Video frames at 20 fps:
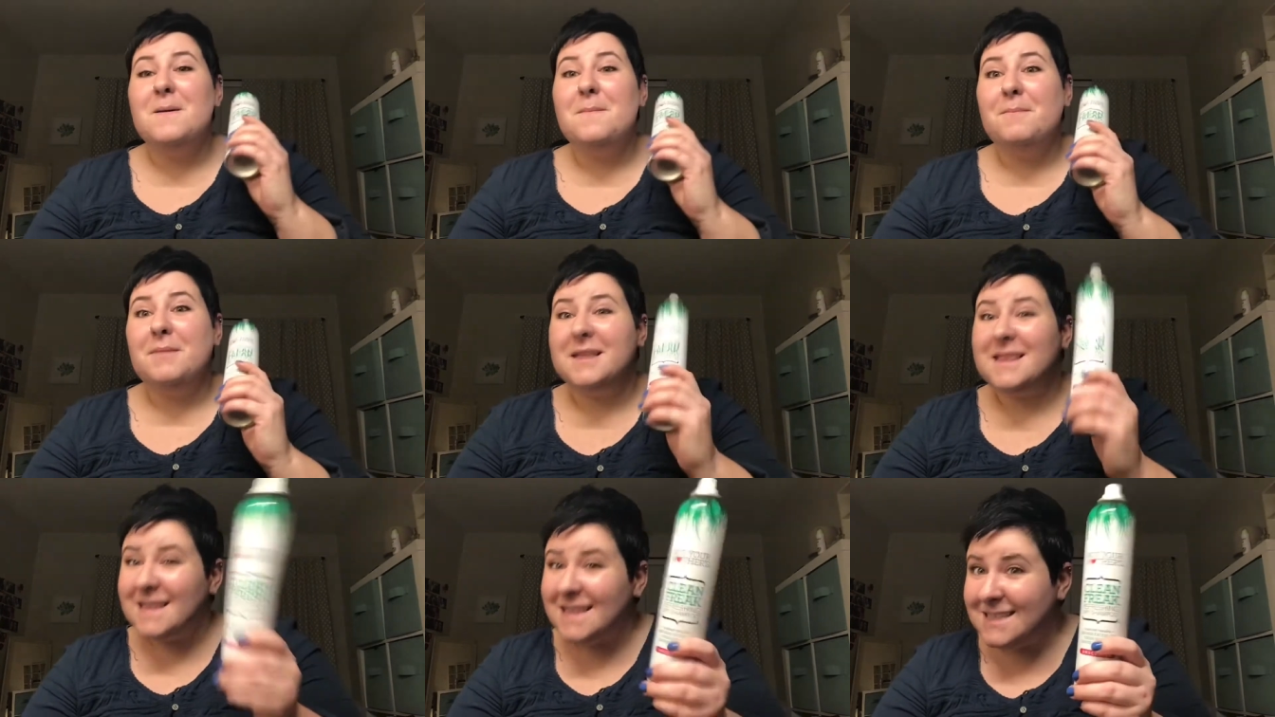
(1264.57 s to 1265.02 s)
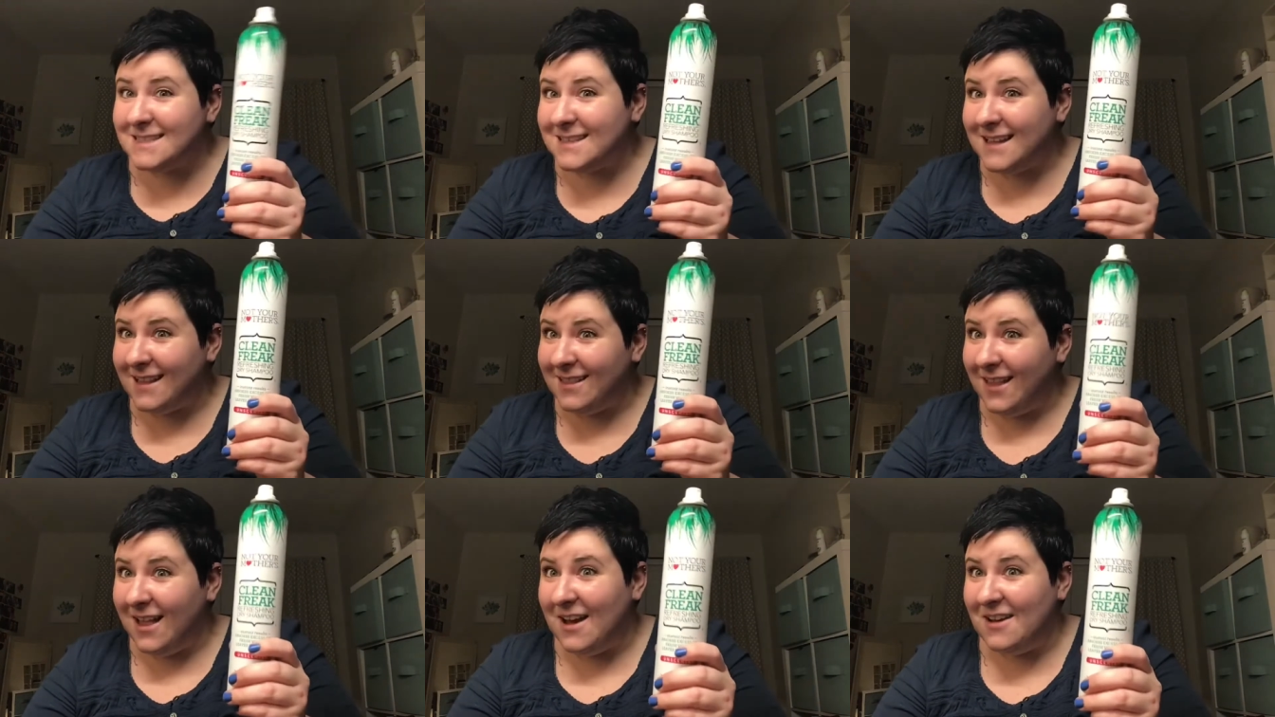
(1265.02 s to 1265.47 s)
but this I
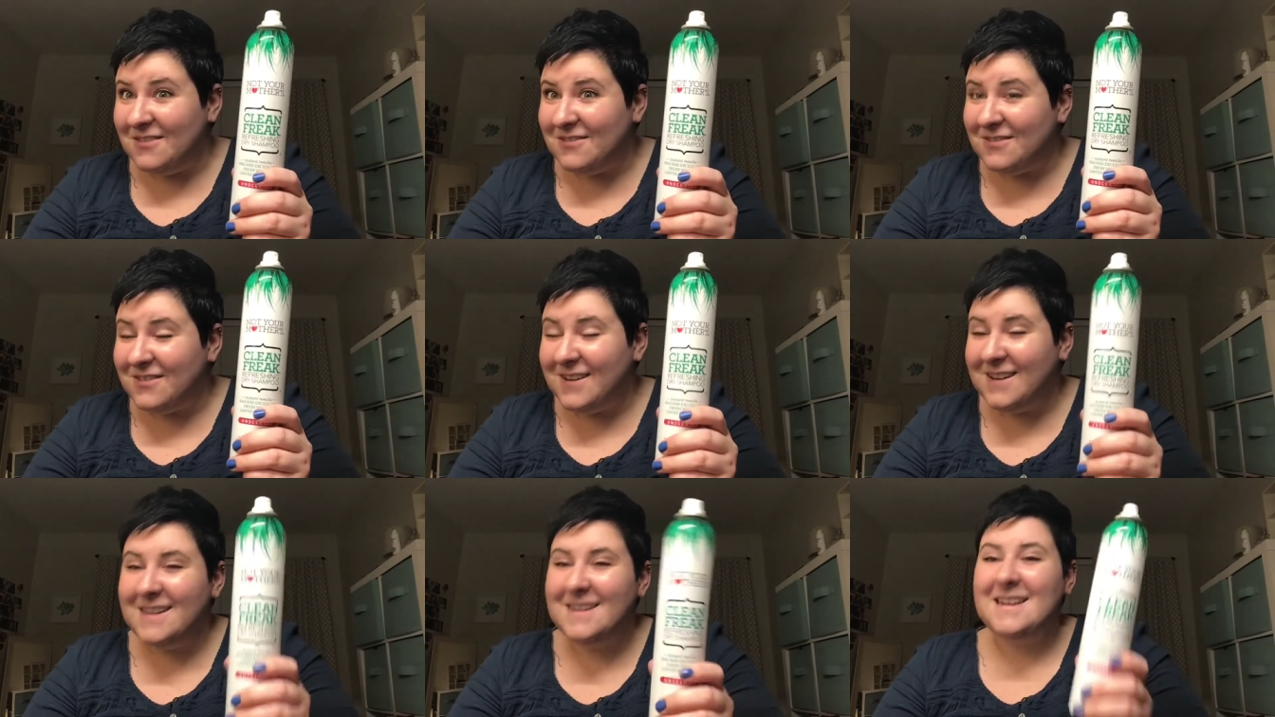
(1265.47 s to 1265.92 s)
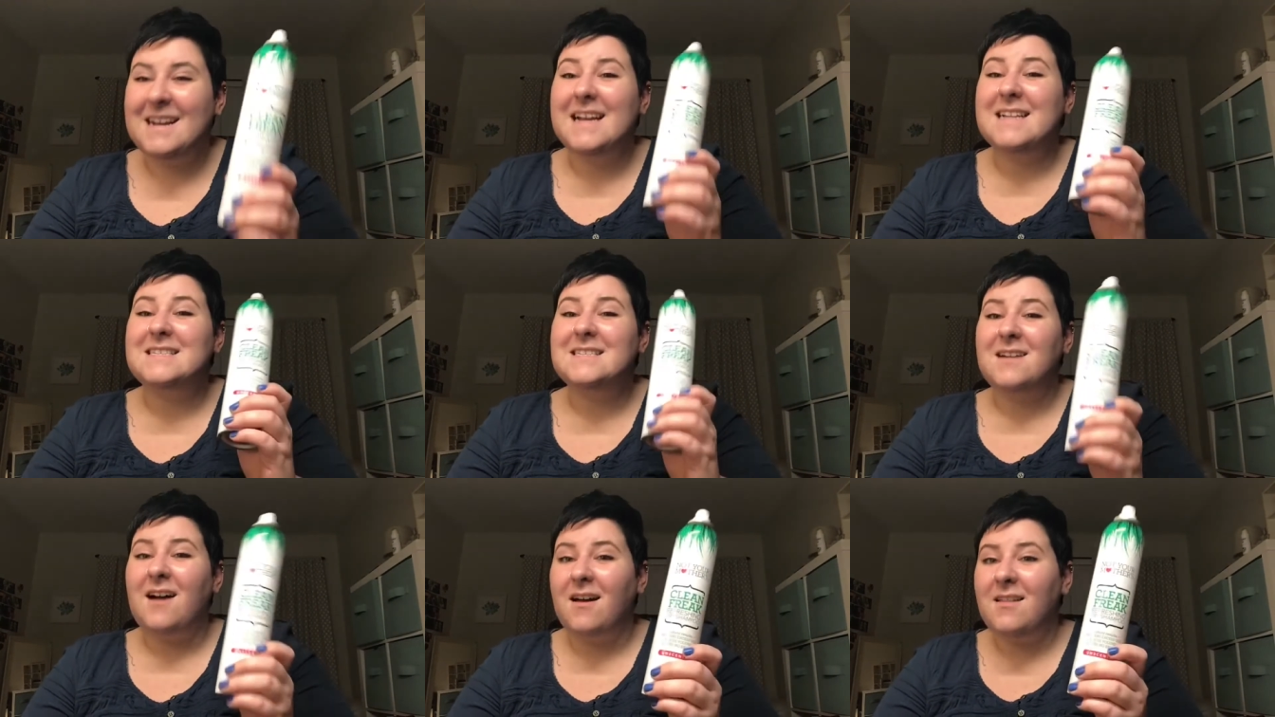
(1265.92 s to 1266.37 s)
love. It's
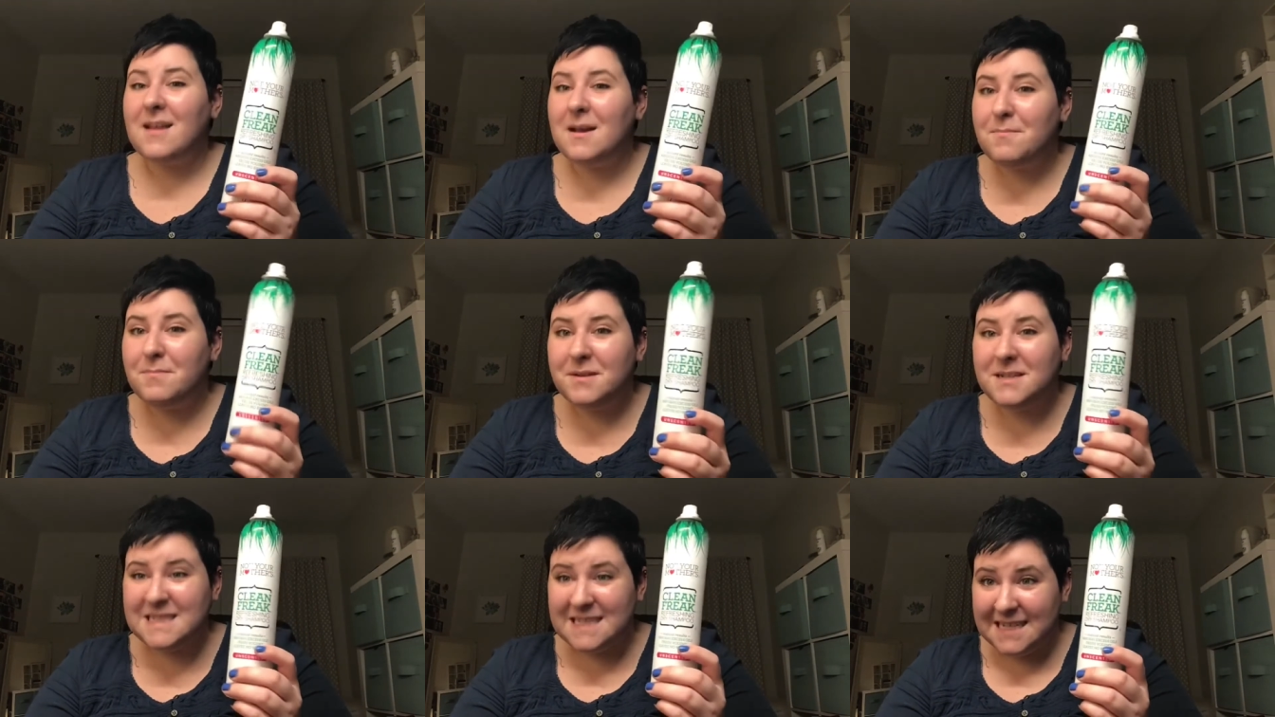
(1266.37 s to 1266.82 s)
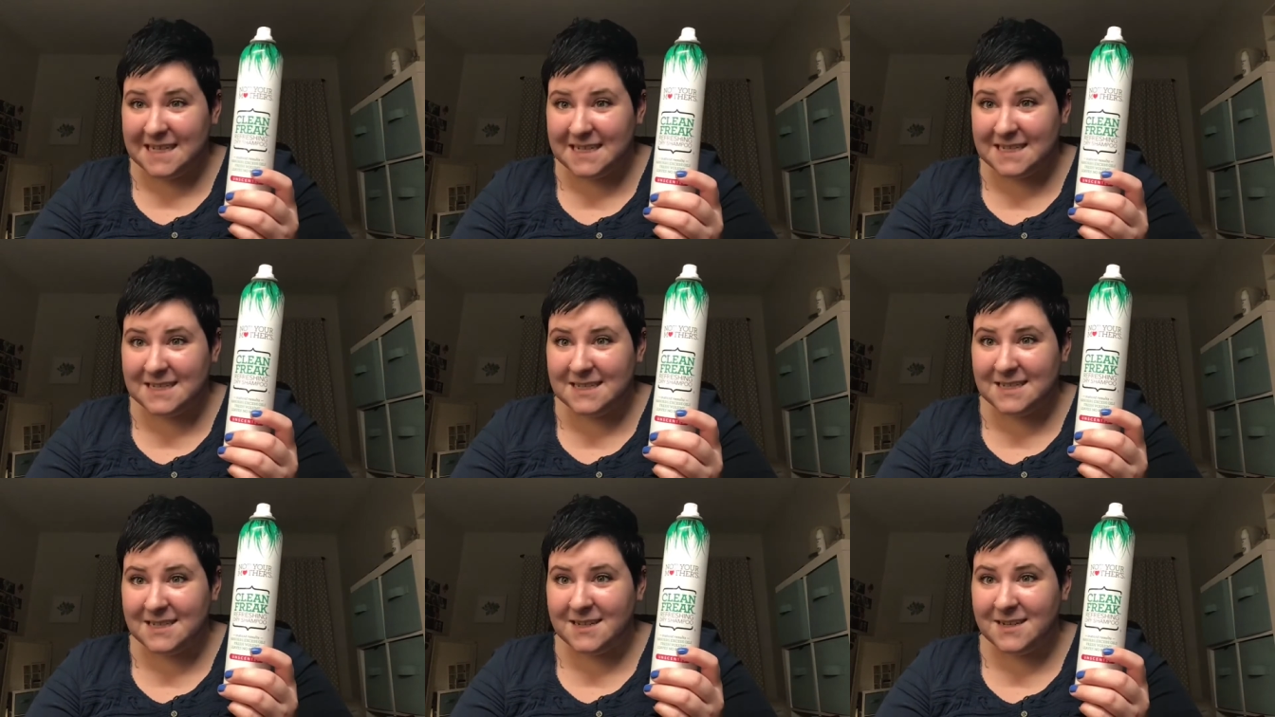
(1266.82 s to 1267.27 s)
not like
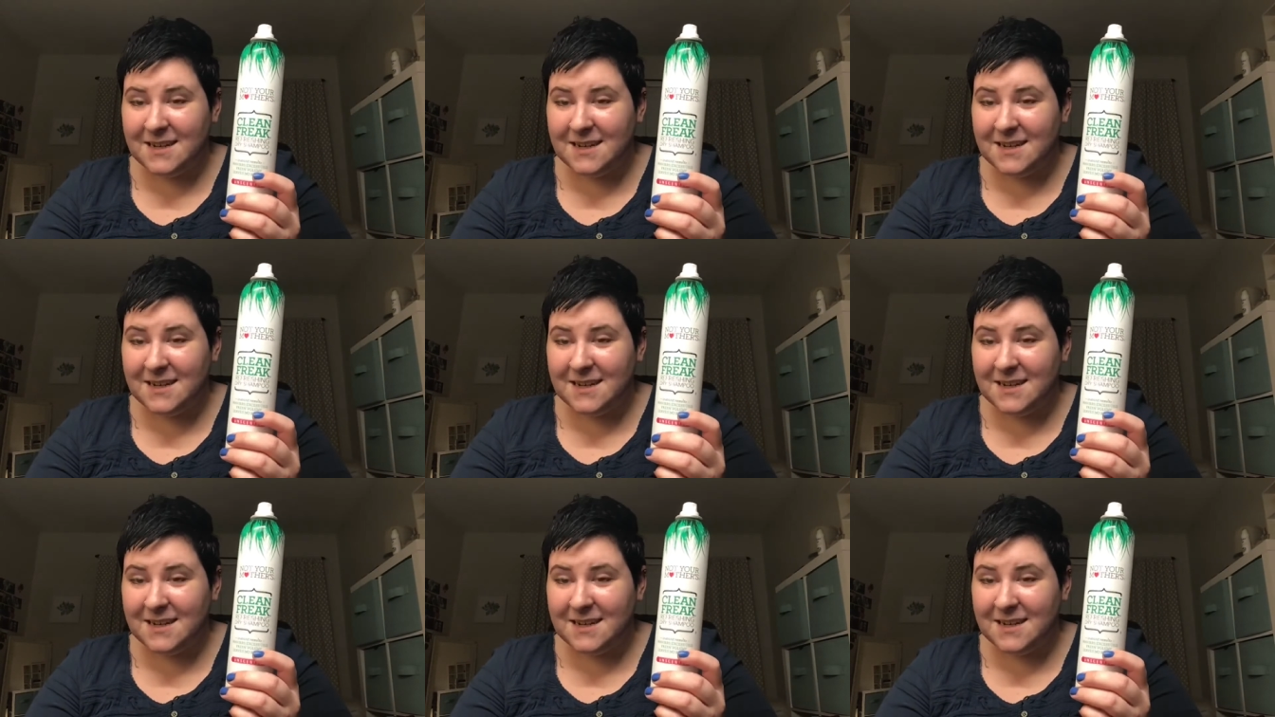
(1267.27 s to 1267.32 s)
Batiste.